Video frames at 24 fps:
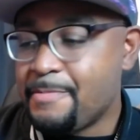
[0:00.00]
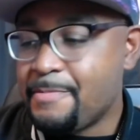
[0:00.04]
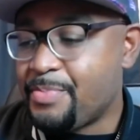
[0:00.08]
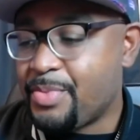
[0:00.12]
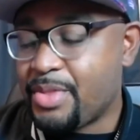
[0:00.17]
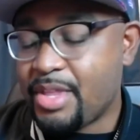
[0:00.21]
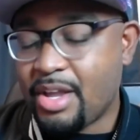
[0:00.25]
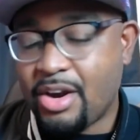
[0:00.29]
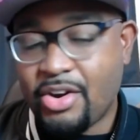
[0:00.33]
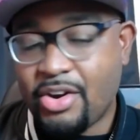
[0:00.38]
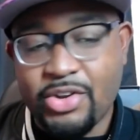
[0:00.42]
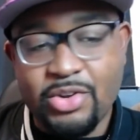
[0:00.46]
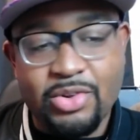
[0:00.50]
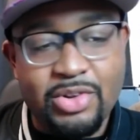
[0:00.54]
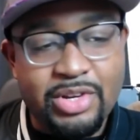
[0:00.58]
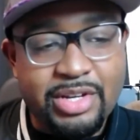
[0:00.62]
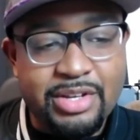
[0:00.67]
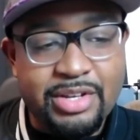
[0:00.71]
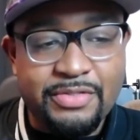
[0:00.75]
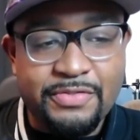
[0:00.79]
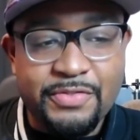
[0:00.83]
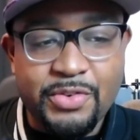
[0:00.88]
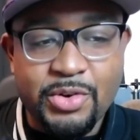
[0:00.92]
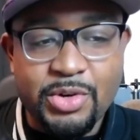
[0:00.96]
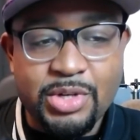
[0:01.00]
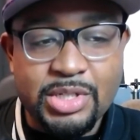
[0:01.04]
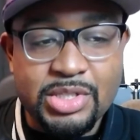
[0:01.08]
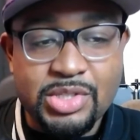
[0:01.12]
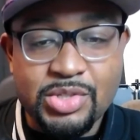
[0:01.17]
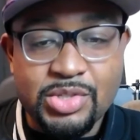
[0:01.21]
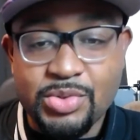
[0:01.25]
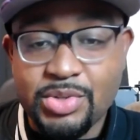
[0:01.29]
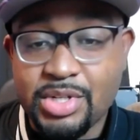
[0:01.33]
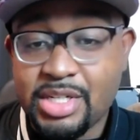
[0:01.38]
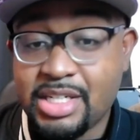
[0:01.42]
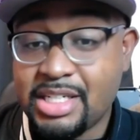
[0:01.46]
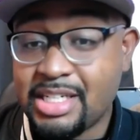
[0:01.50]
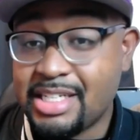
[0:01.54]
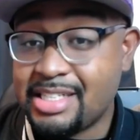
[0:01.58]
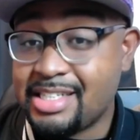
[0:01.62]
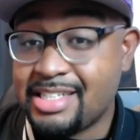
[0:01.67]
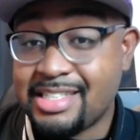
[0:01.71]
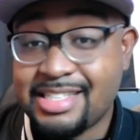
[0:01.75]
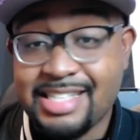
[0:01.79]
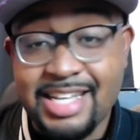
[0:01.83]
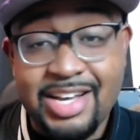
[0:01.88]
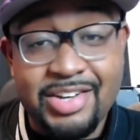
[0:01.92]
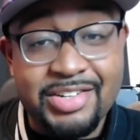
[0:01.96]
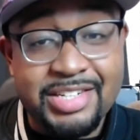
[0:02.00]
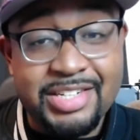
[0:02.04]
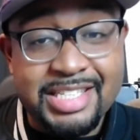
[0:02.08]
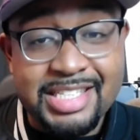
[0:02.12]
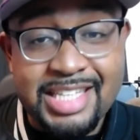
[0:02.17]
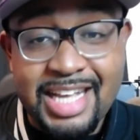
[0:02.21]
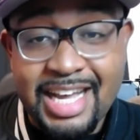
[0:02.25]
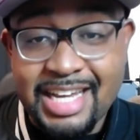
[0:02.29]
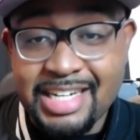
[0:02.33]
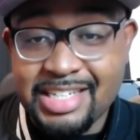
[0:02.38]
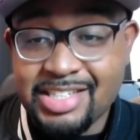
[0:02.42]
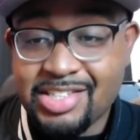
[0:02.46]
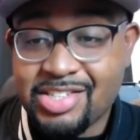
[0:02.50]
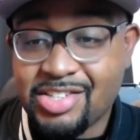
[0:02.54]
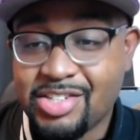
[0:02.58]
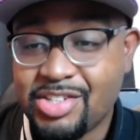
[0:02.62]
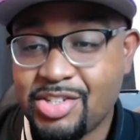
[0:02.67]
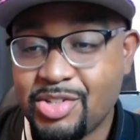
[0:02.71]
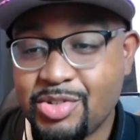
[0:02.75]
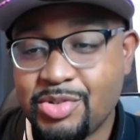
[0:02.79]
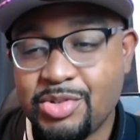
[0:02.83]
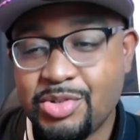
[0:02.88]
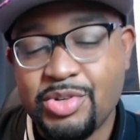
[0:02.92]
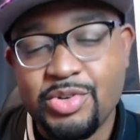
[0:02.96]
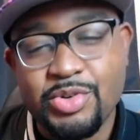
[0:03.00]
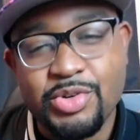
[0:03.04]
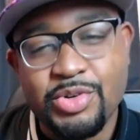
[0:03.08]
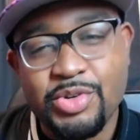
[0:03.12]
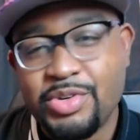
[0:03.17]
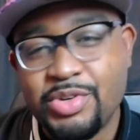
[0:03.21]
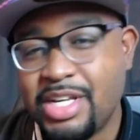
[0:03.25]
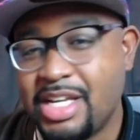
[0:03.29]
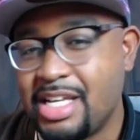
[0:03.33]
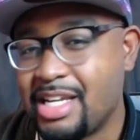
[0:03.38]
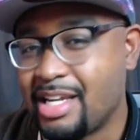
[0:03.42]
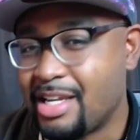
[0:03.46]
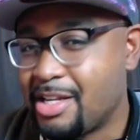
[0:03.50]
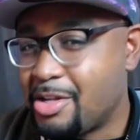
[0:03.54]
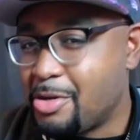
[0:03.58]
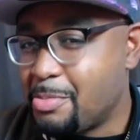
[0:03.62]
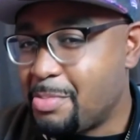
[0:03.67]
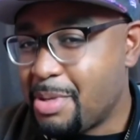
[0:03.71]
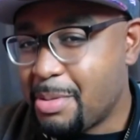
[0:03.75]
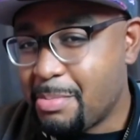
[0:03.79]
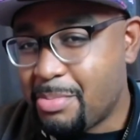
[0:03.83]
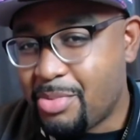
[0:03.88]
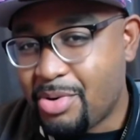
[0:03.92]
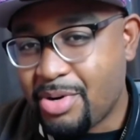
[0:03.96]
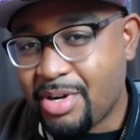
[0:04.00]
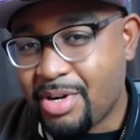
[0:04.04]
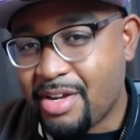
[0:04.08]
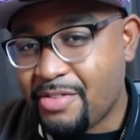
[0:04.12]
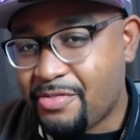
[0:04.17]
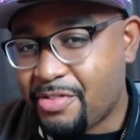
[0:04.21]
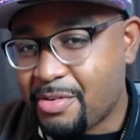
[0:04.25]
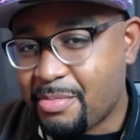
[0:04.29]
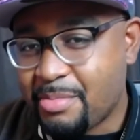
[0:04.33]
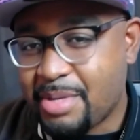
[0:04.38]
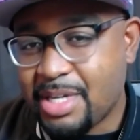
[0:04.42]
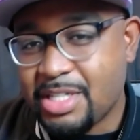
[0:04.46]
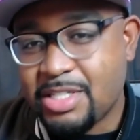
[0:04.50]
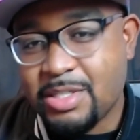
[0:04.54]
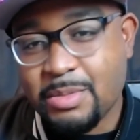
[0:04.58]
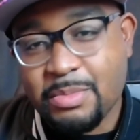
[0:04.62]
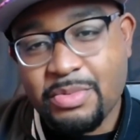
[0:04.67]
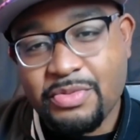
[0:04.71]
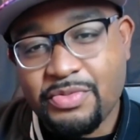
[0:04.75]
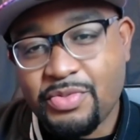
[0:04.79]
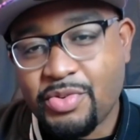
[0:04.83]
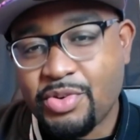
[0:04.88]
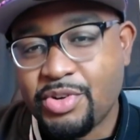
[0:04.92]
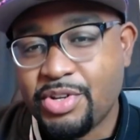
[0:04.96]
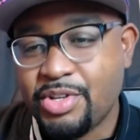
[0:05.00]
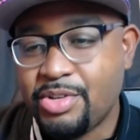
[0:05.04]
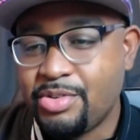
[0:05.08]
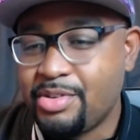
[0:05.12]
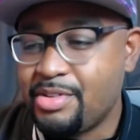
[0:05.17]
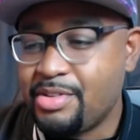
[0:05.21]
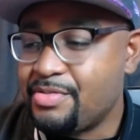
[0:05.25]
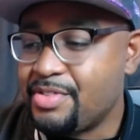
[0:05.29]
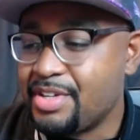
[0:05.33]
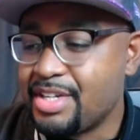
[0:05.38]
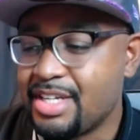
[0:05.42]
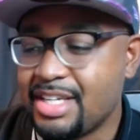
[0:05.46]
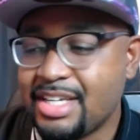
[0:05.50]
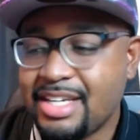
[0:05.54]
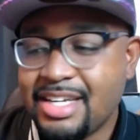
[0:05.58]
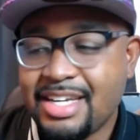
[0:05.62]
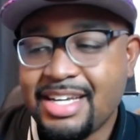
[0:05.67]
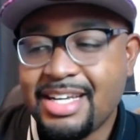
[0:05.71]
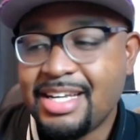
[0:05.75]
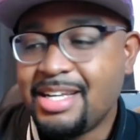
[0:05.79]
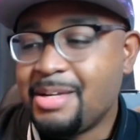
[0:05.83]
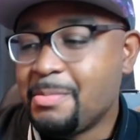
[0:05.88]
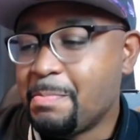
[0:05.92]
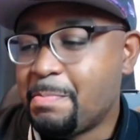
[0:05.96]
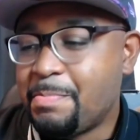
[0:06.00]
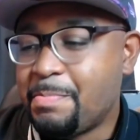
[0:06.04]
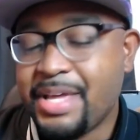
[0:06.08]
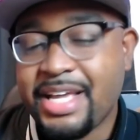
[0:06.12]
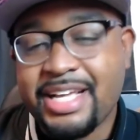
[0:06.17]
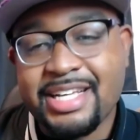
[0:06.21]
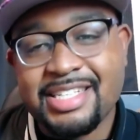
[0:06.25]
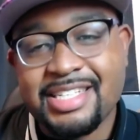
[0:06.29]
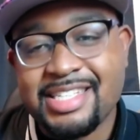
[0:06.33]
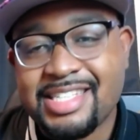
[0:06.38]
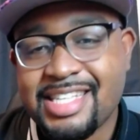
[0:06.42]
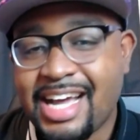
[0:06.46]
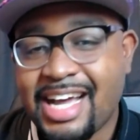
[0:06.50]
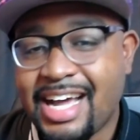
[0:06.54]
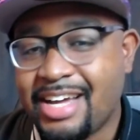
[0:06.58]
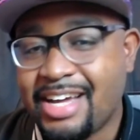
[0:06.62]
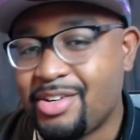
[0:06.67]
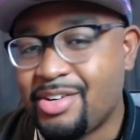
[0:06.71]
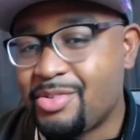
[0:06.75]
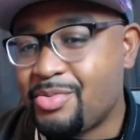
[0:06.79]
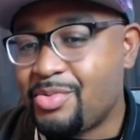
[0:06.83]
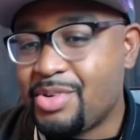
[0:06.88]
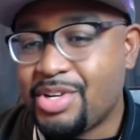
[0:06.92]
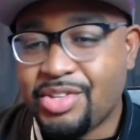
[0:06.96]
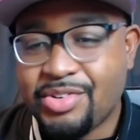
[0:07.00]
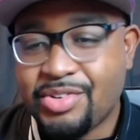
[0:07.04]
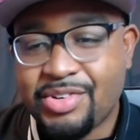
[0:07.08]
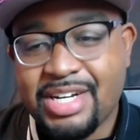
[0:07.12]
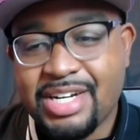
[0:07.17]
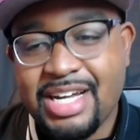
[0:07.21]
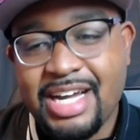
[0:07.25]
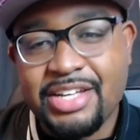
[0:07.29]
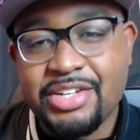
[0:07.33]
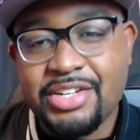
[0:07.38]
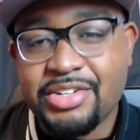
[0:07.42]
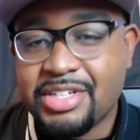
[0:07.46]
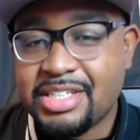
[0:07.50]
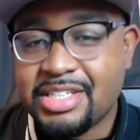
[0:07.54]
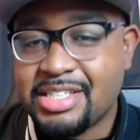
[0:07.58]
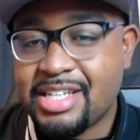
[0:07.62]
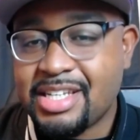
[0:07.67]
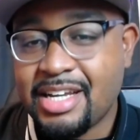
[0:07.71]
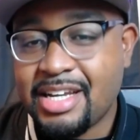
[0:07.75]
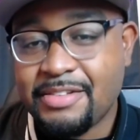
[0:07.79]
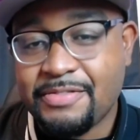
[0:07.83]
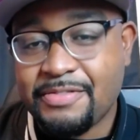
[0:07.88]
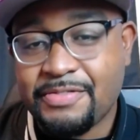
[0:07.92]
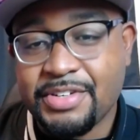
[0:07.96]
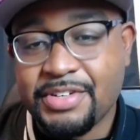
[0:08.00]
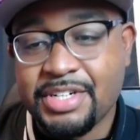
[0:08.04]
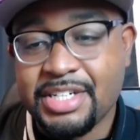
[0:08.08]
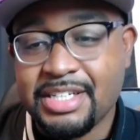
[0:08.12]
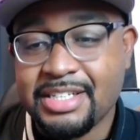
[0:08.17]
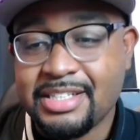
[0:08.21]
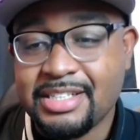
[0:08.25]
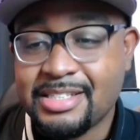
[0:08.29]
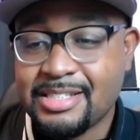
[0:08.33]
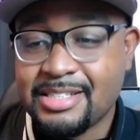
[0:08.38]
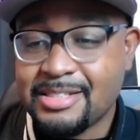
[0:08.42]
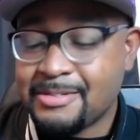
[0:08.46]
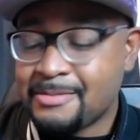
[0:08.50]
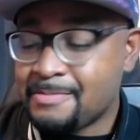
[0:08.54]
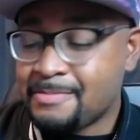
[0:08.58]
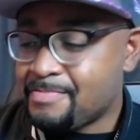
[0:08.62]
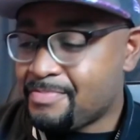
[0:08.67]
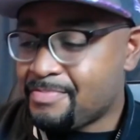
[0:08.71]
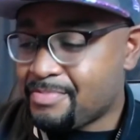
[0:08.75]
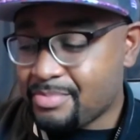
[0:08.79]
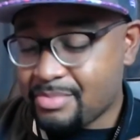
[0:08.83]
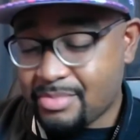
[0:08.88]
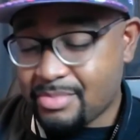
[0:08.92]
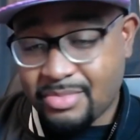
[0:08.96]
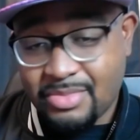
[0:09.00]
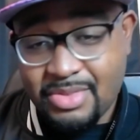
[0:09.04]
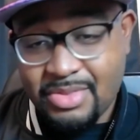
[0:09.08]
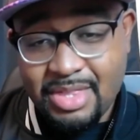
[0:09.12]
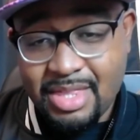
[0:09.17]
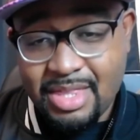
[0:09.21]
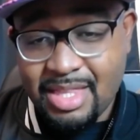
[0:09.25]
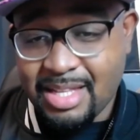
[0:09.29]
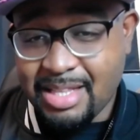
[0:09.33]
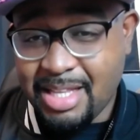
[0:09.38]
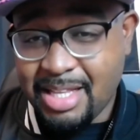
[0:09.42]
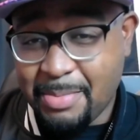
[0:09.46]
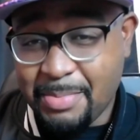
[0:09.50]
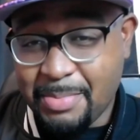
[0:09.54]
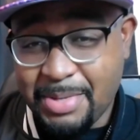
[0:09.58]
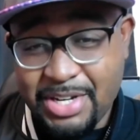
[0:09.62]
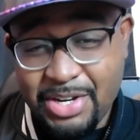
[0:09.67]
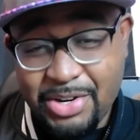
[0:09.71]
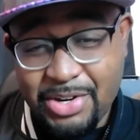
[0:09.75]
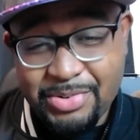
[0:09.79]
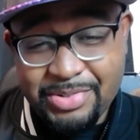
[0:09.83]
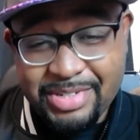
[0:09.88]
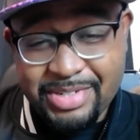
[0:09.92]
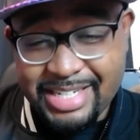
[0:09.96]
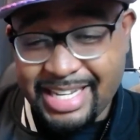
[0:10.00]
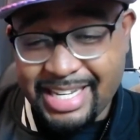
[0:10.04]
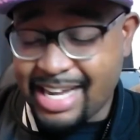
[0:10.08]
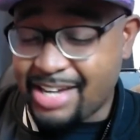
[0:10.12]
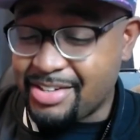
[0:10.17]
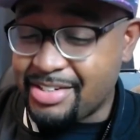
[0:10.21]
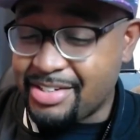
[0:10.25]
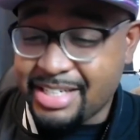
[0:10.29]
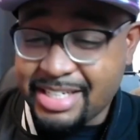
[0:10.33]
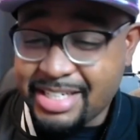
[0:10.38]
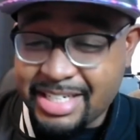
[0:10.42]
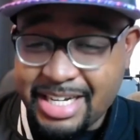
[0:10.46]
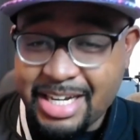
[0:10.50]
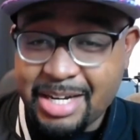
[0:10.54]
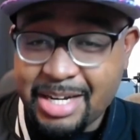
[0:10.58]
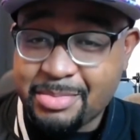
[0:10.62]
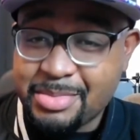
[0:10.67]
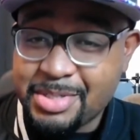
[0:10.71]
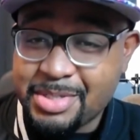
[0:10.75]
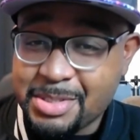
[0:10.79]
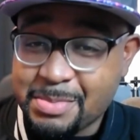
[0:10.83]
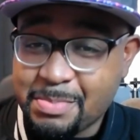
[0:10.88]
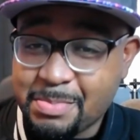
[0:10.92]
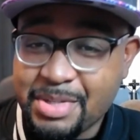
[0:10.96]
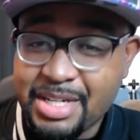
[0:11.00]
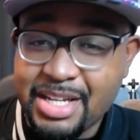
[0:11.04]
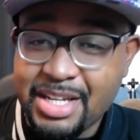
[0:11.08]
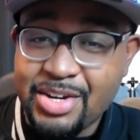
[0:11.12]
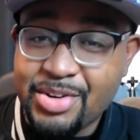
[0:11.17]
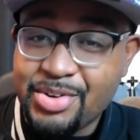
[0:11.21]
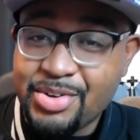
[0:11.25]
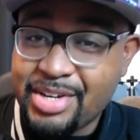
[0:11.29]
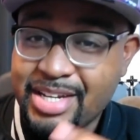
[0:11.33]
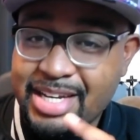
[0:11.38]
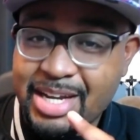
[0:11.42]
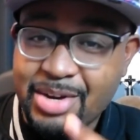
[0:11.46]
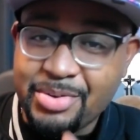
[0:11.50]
Are you looking forward to it? Does it sound exciting to you? Do you need a little bit more information before you even pick a side of whether or not you're excited for this. Let me know down in the comments below, and I will